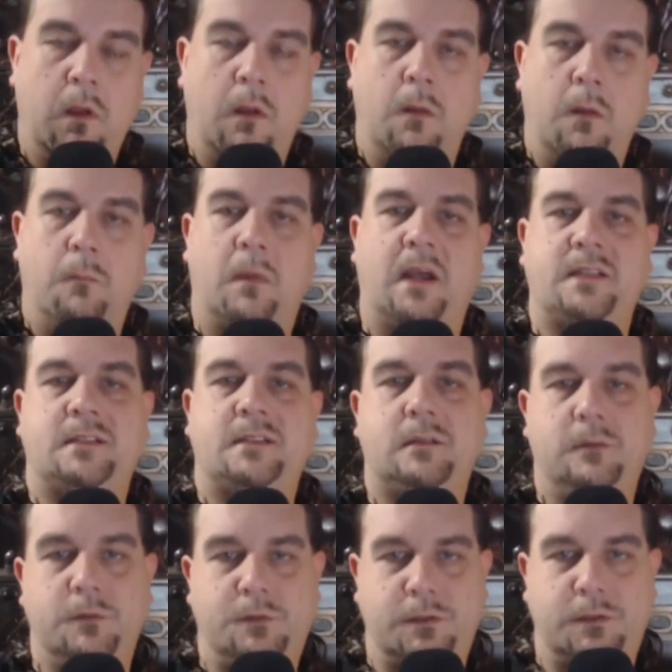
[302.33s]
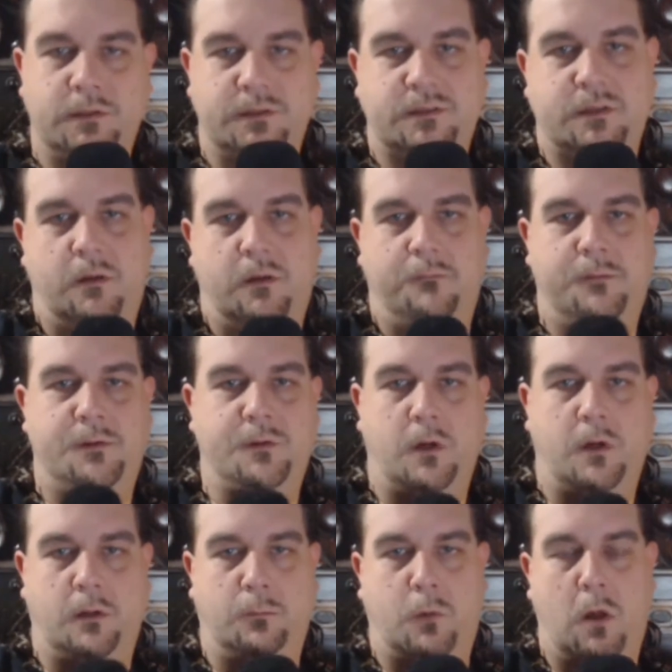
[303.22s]
My solution to solve the
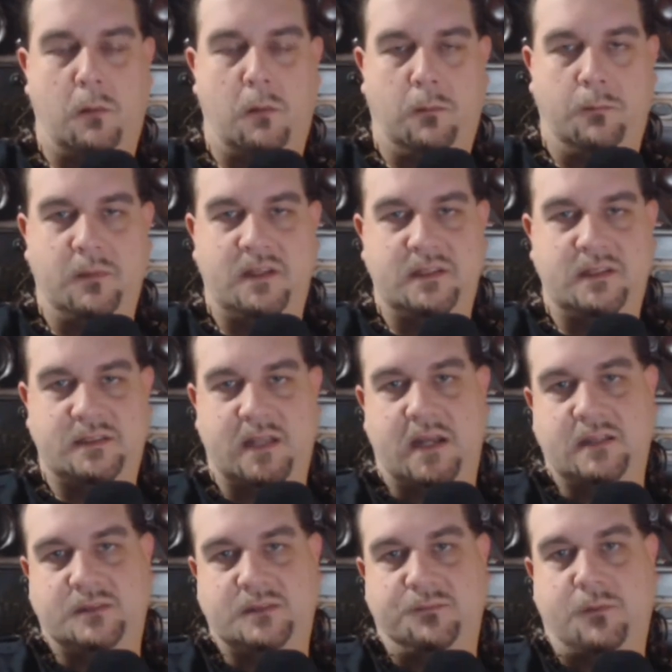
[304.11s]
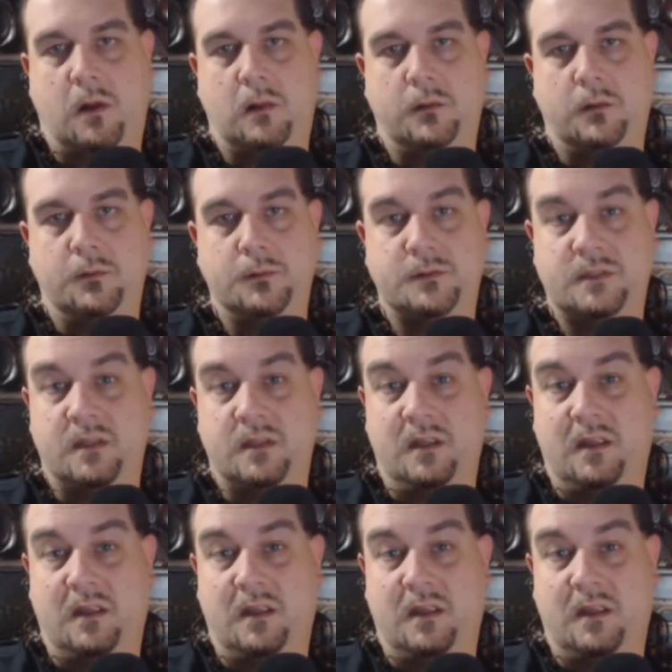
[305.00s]
drug problem is as follows.